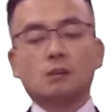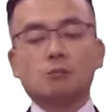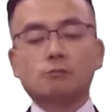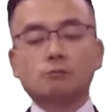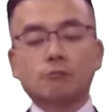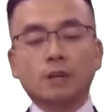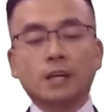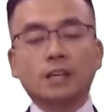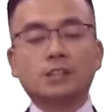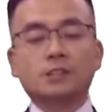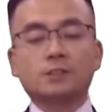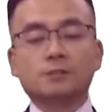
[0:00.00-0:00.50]

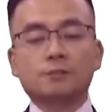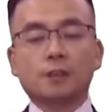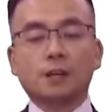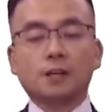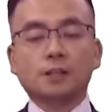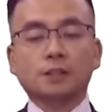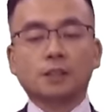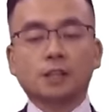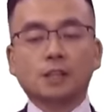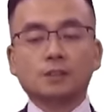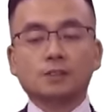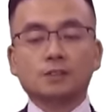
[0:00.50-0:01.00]
raise
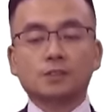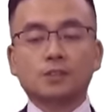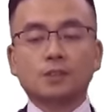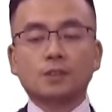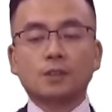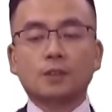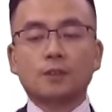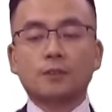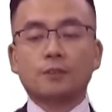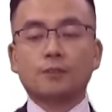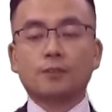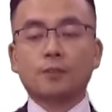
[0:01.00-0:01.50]
finance
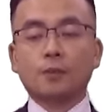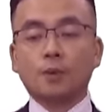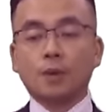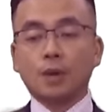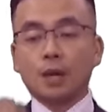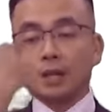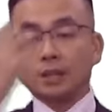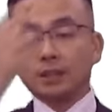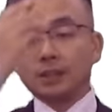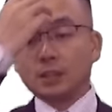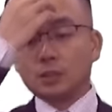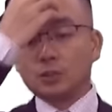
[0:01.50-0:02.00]
through
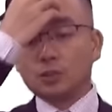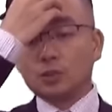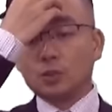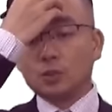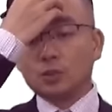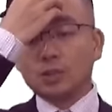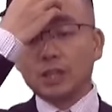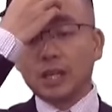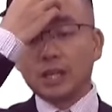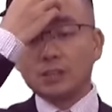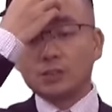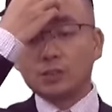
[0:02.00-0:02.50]
additional
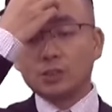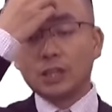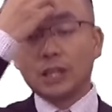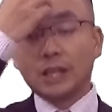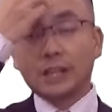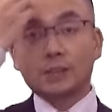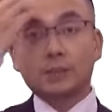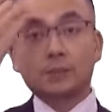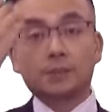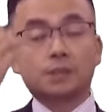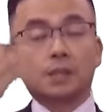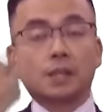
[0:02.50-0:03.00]
debt to
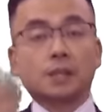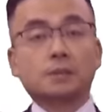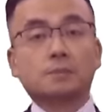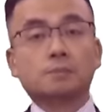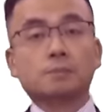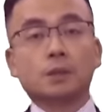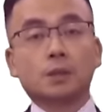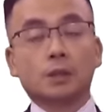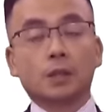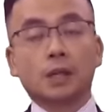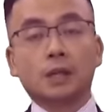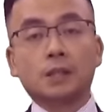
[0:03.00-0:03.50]
equity.
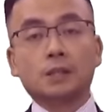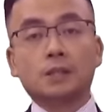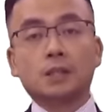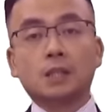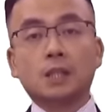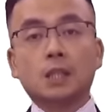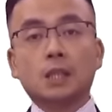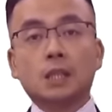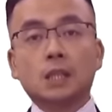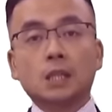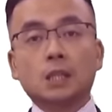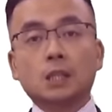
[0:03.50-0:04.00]
Okay,
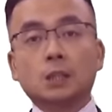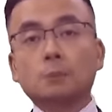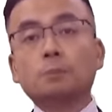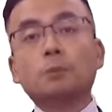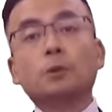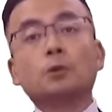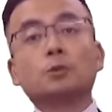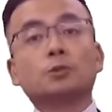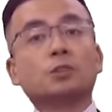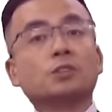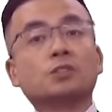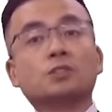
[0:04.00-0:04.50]
the
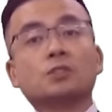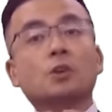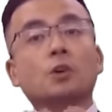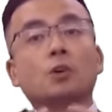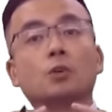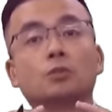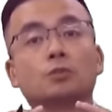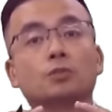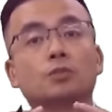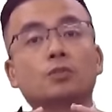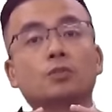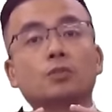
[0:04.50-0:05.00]
board is
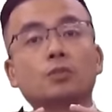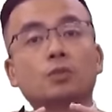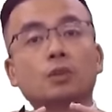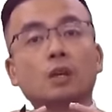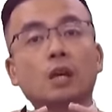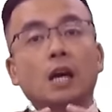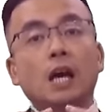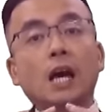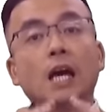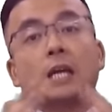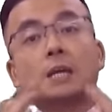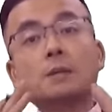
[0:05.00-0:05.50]
not
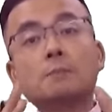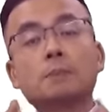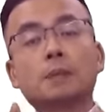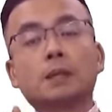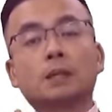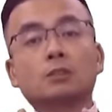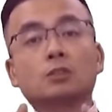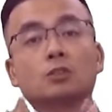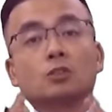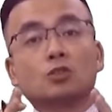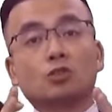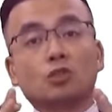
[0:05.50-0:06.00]

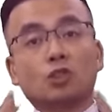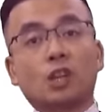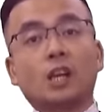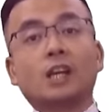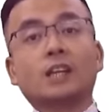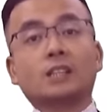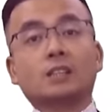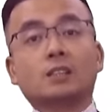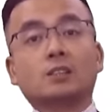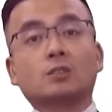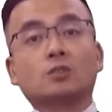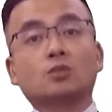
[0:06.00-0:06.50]
aiming to
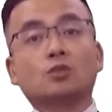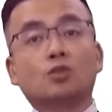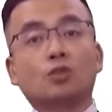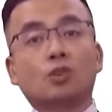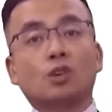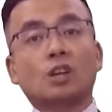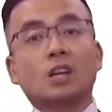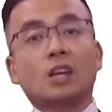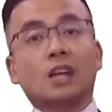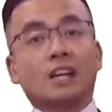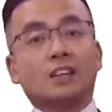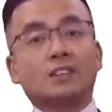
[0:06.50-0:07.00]
change
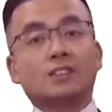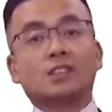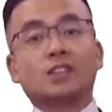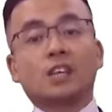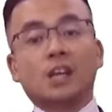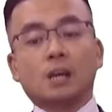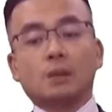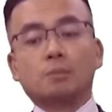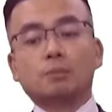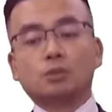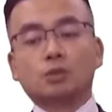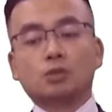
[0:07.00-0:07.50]
its
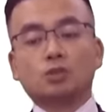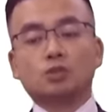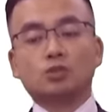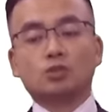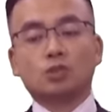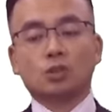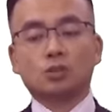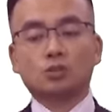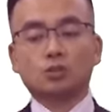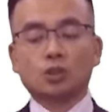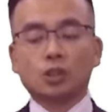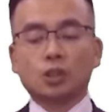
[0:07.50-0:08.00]
capital
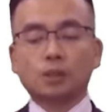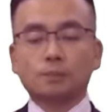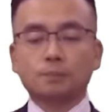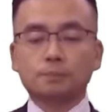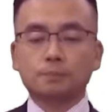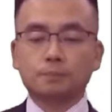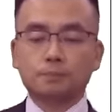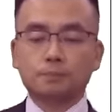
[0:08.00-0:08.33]
structure,